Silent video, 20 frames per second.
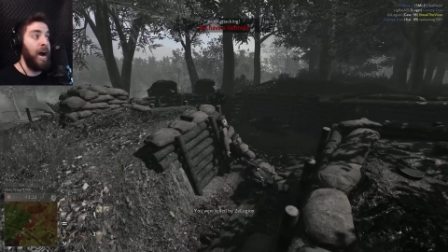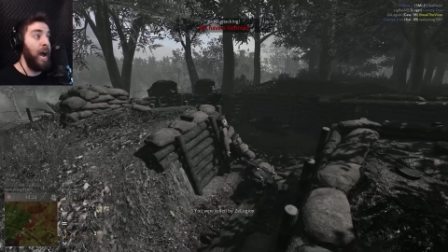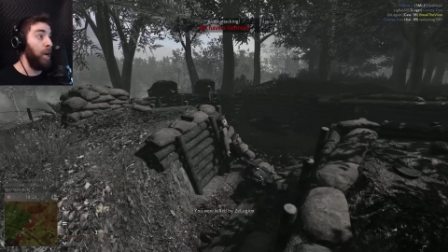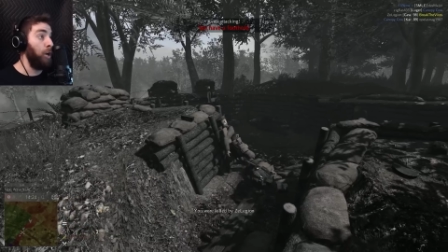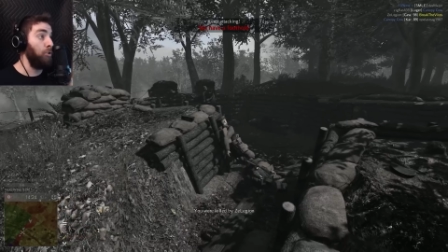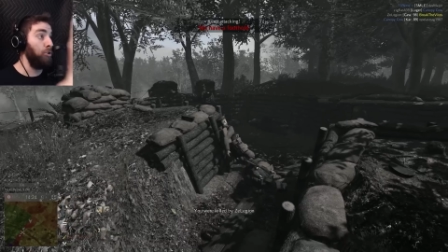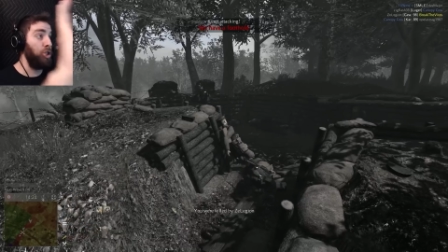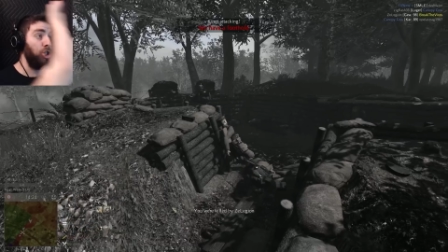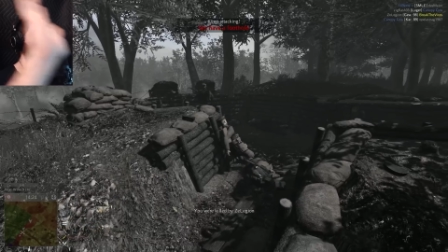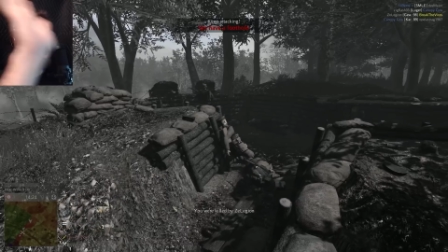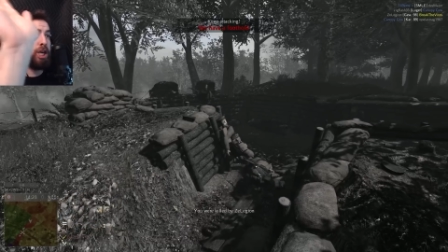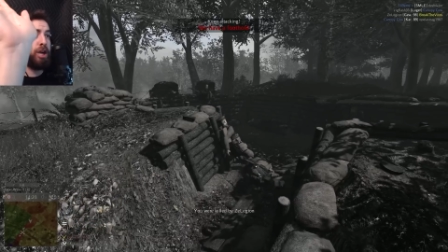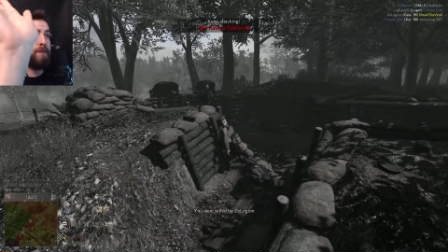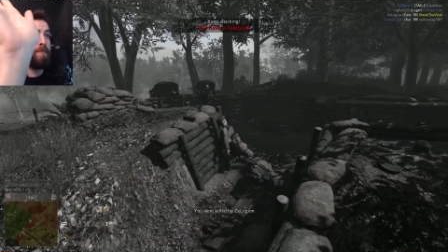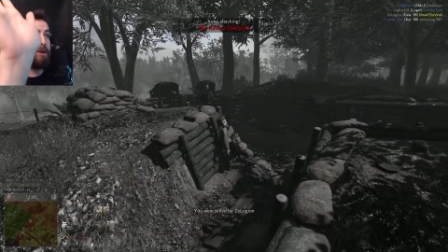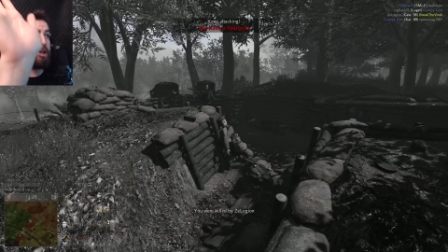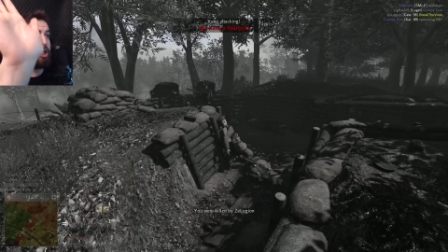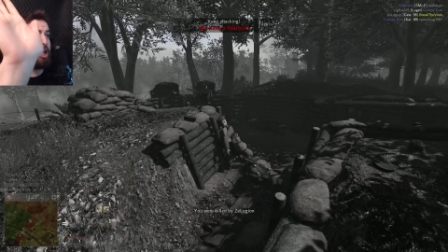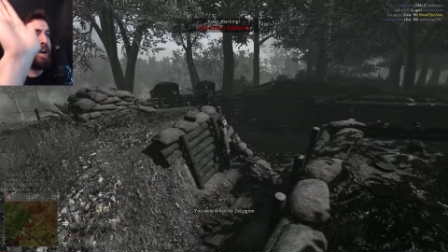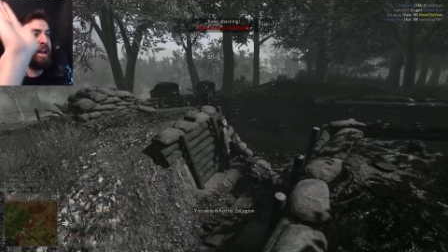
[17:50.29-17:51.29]
I don't see
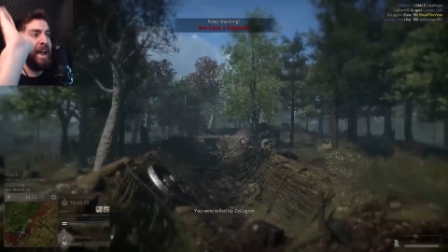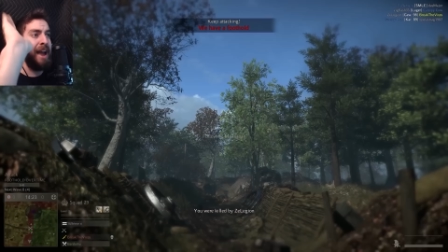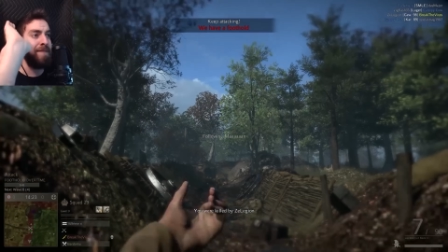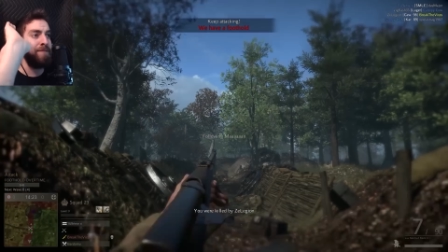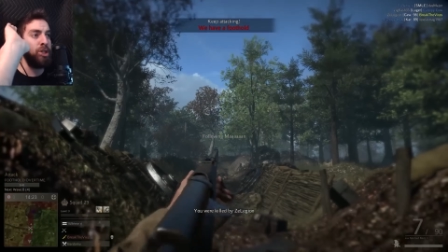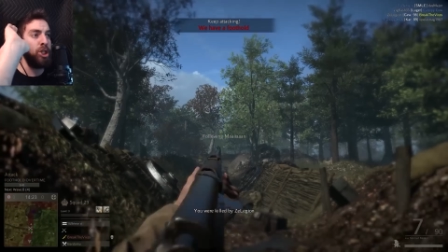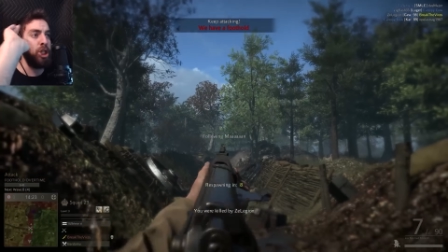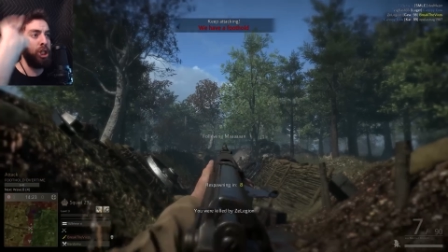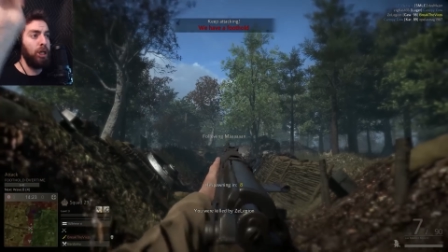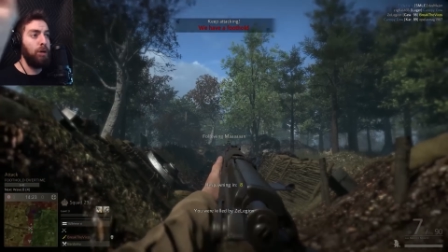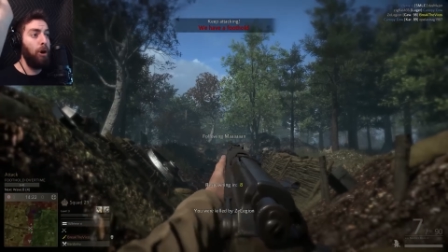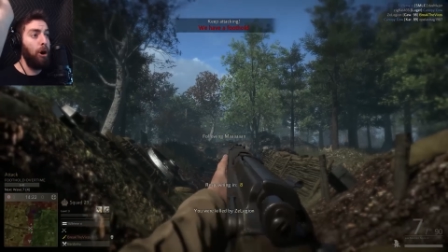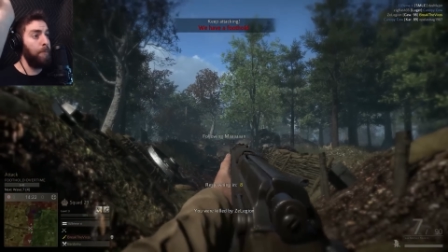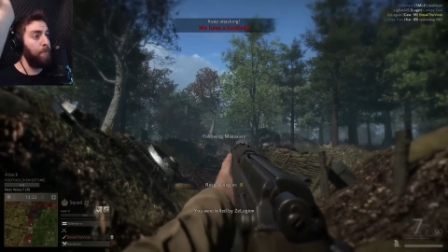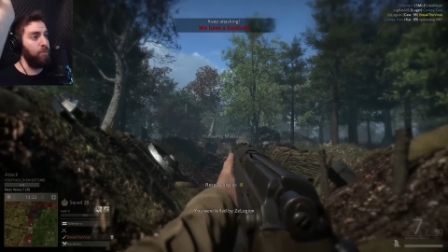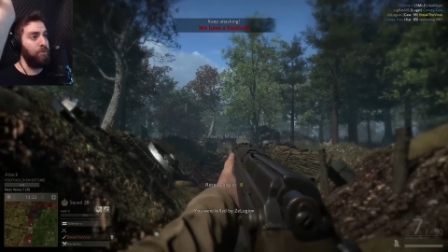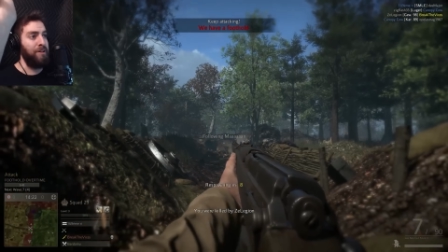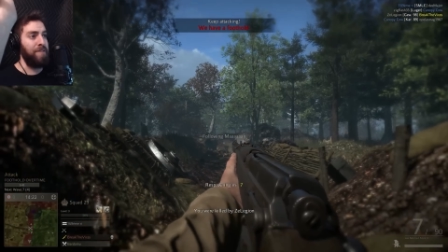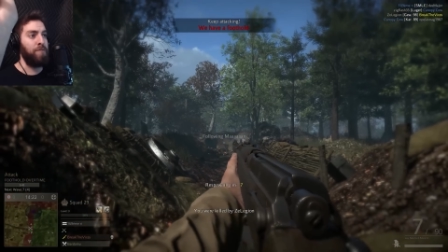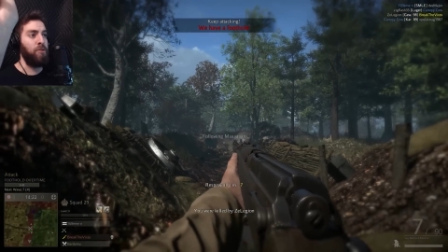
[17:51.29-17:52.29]
him because I have zero
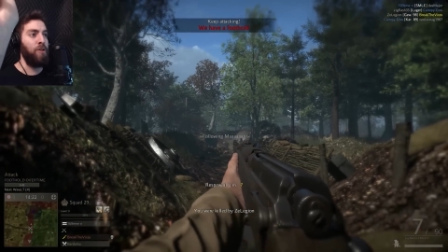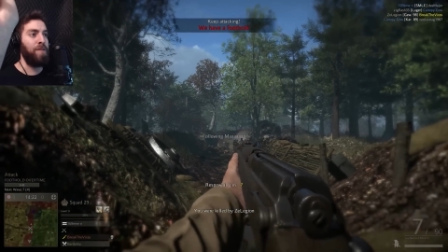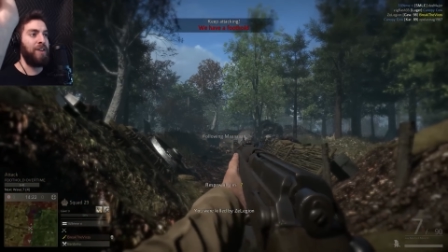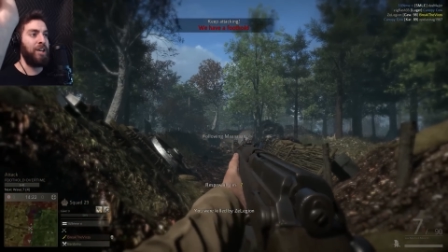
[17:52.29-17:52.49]
peripheral